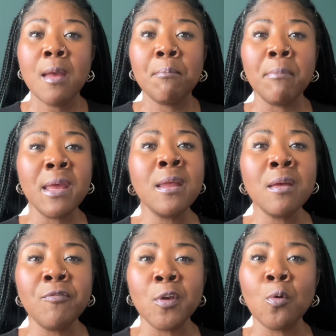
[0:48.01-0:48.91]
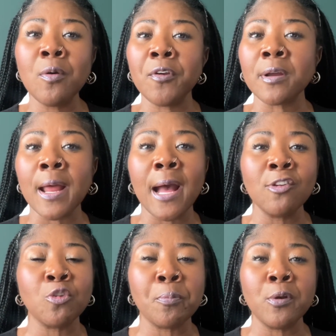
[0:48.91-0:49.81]
Many of you, if you're an
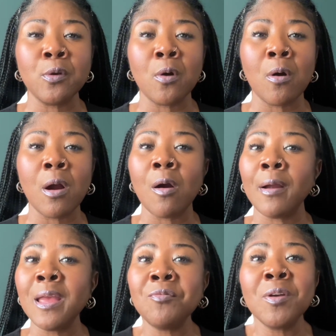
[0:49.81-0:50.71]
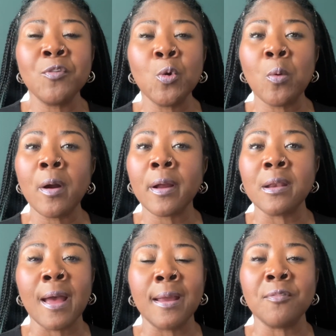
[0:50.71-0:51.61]
entrepreneur or even if you work a
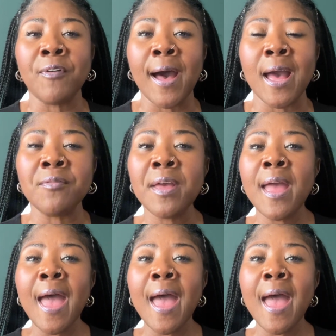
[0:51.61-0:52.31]
9-to-5,